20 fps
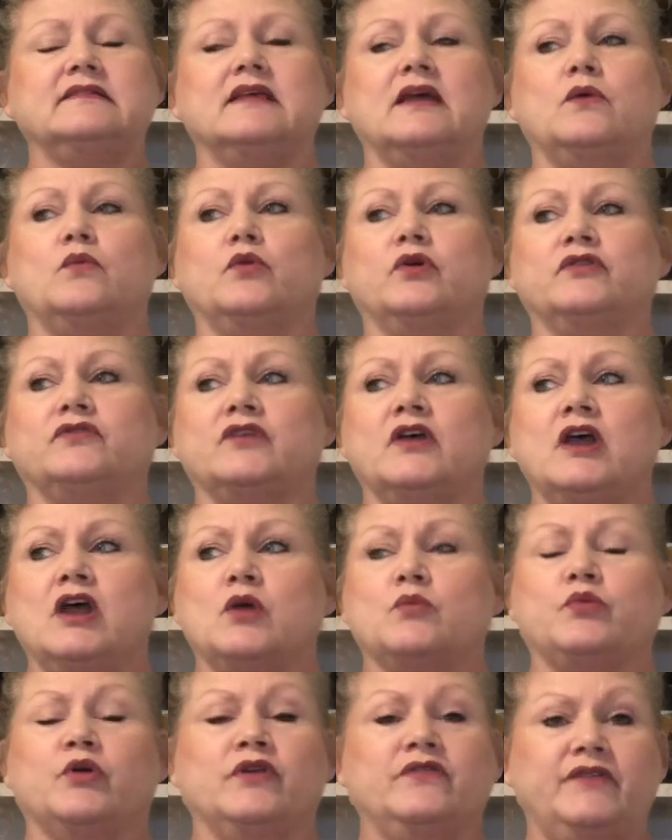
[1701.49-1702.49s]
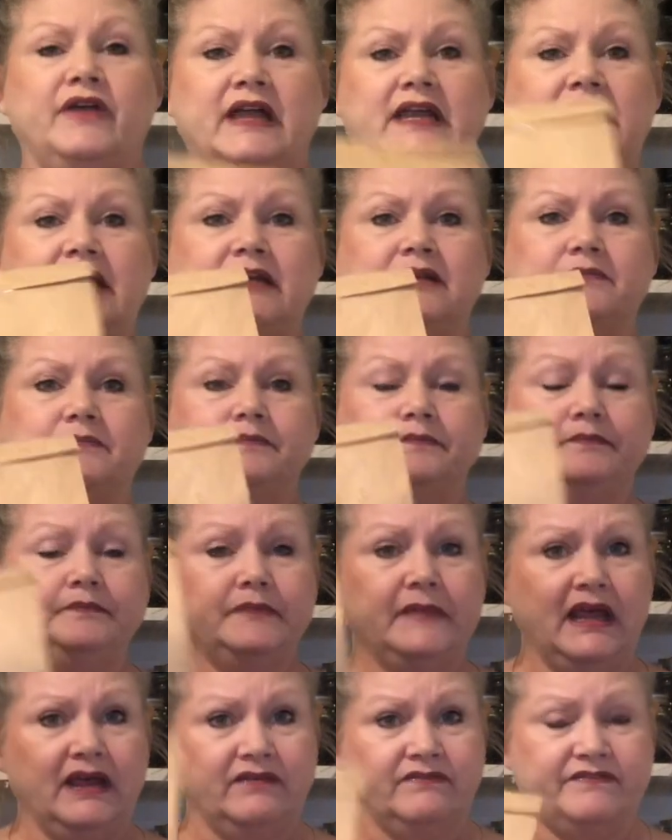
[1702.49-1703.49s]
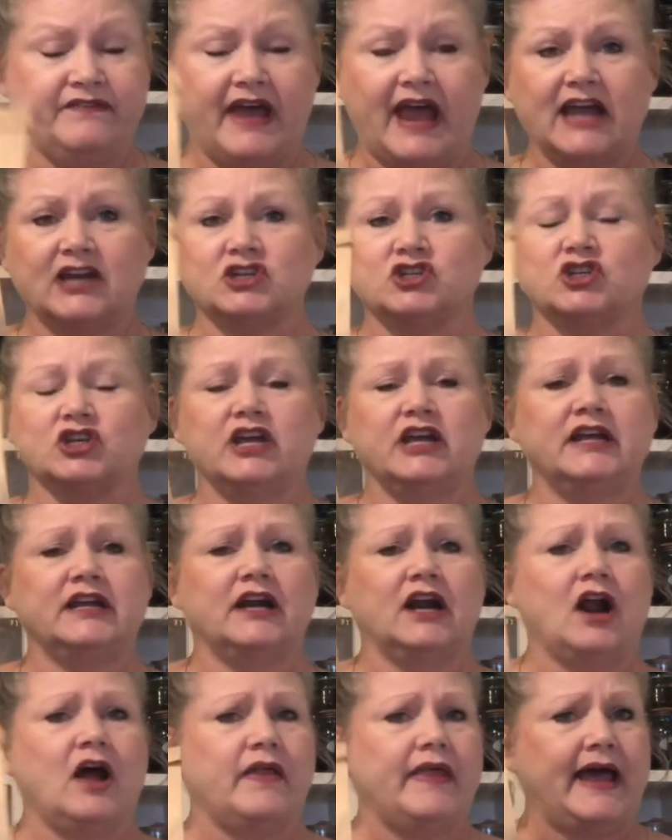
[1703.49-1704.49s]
It was prevented infection and all